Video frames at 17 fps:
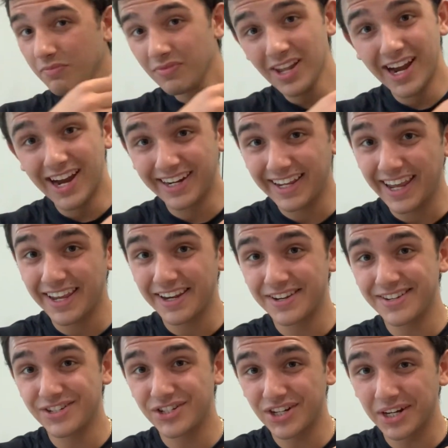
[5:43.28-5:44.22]
Again,
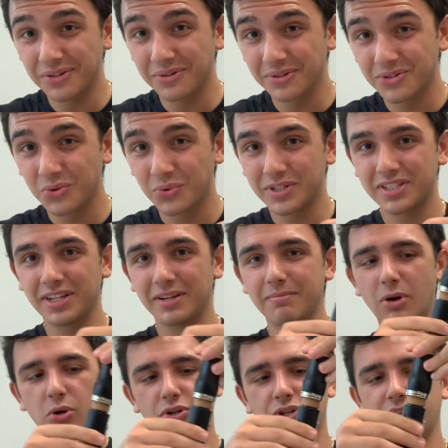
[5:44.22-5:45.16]
gentle twisting
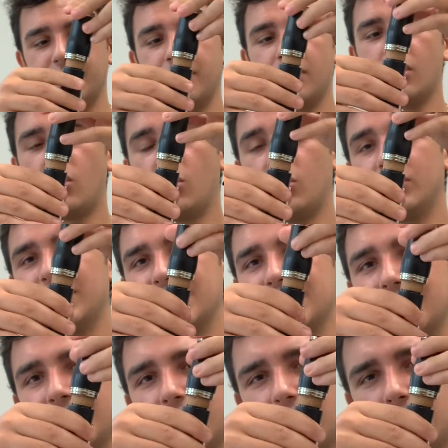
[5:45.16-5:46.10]
motion. Hold as
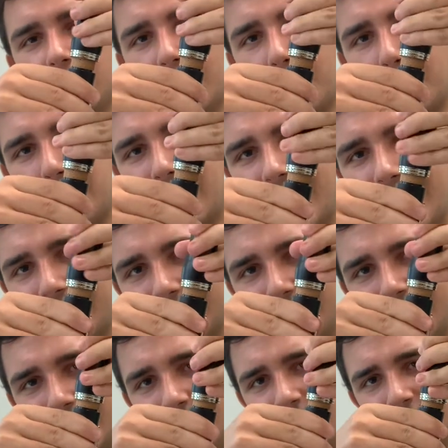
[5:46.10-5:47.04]
little black
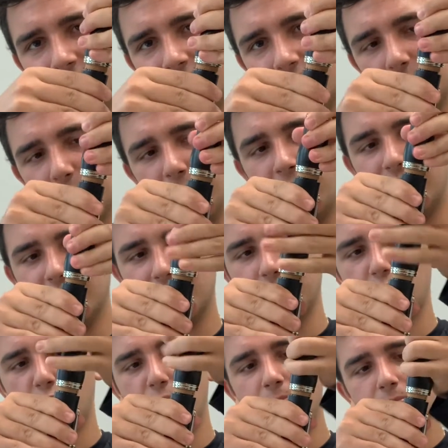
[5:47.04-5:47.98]
keys as
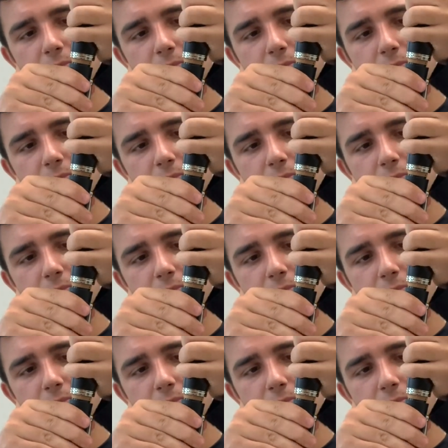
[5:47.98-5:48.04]
possible.